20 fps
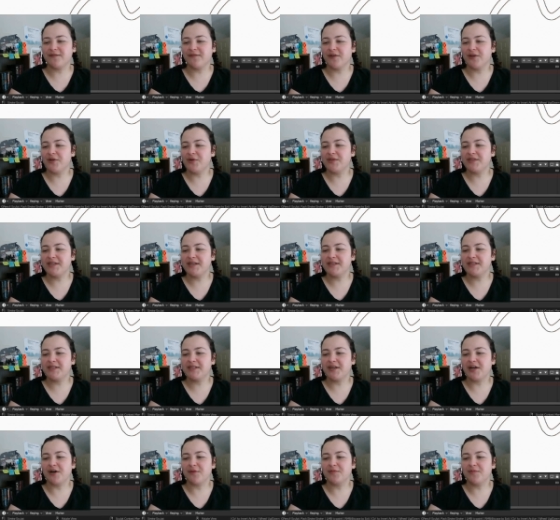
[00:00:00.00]
for using
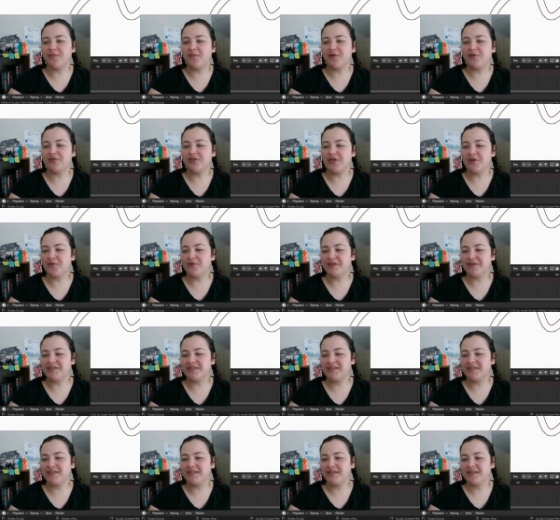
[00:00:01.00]
Sculpt Mode
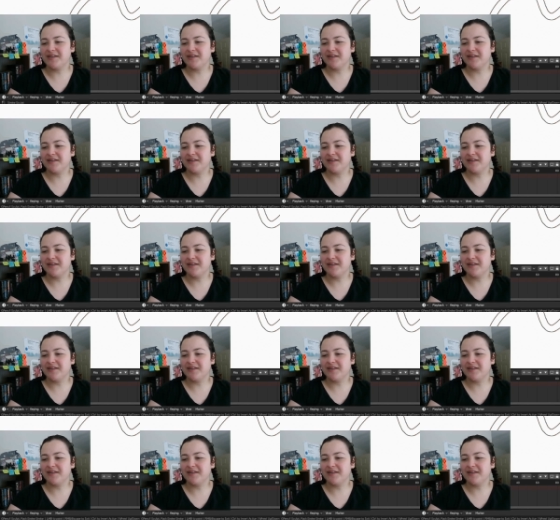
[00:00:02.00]
tools